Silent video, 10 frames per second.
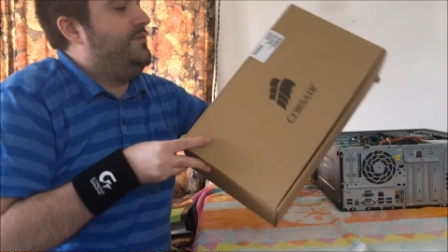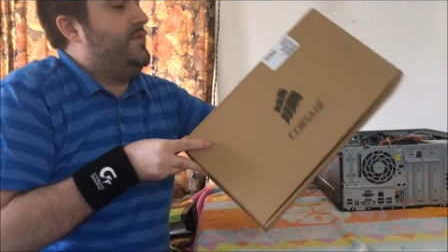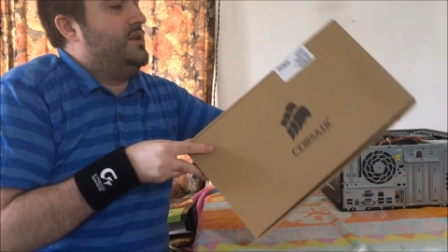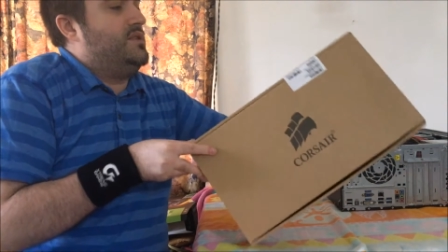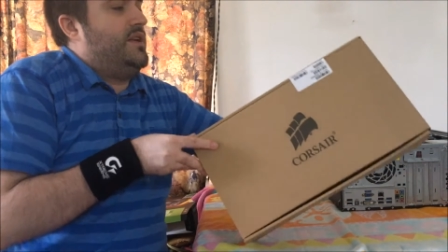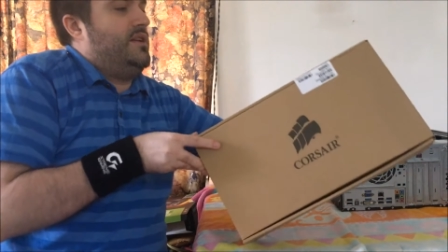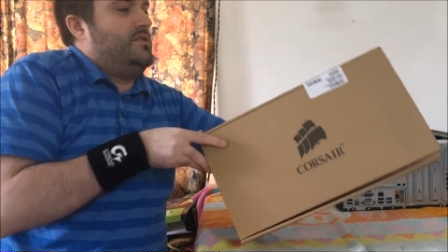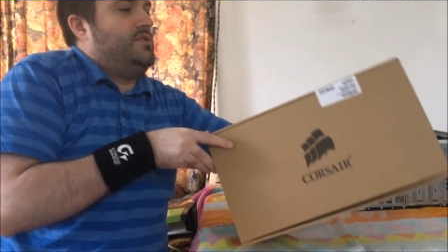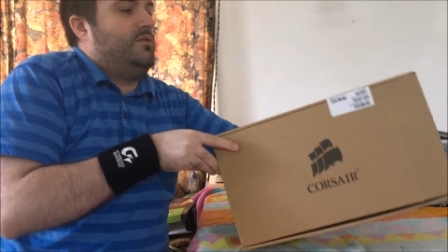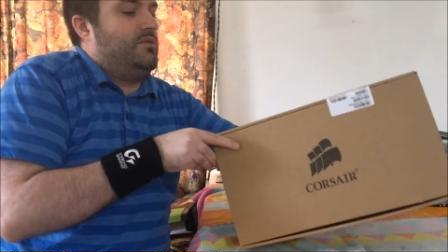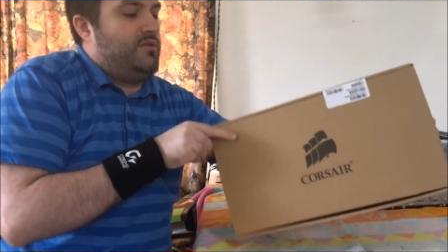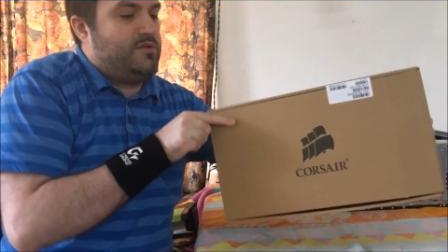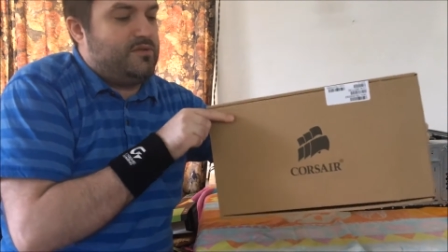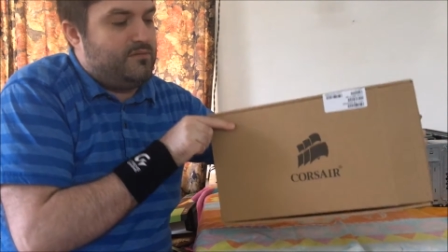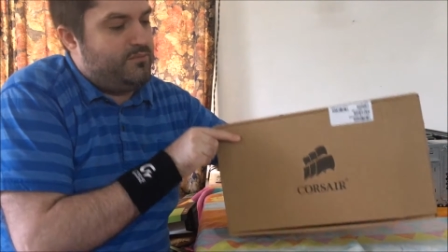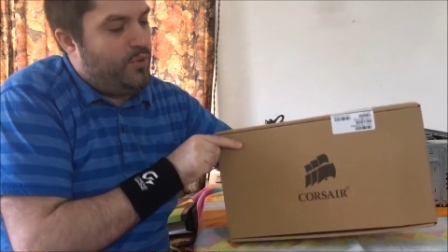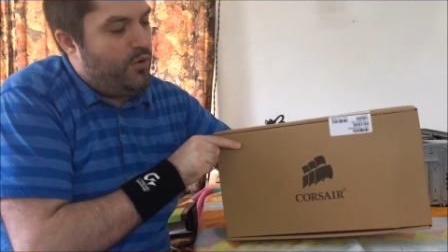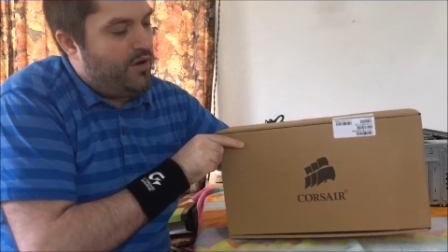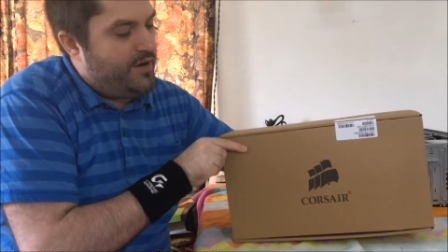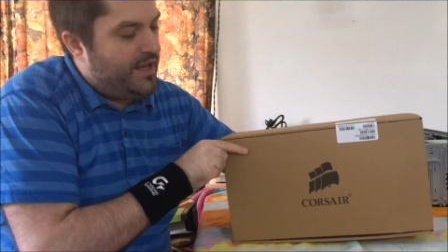Let's get it so it looks
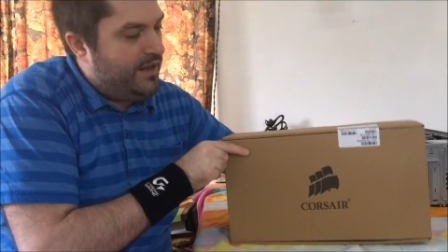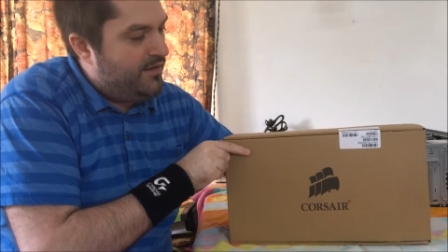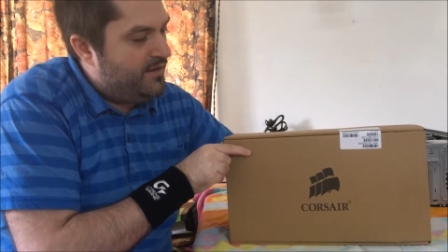pretty.